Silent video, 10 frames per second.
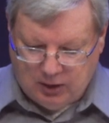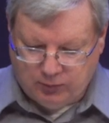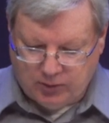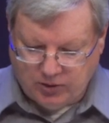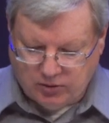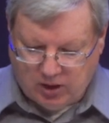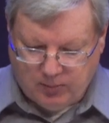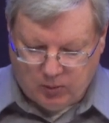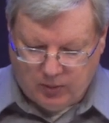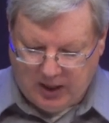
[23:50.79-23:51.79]
frustrated by
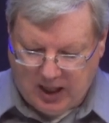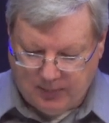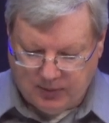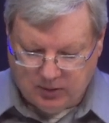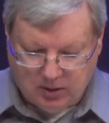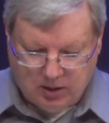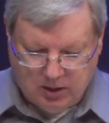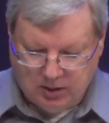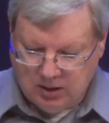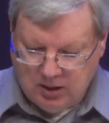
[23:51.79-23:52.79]
what happened
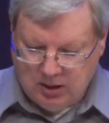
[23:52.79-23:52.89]
on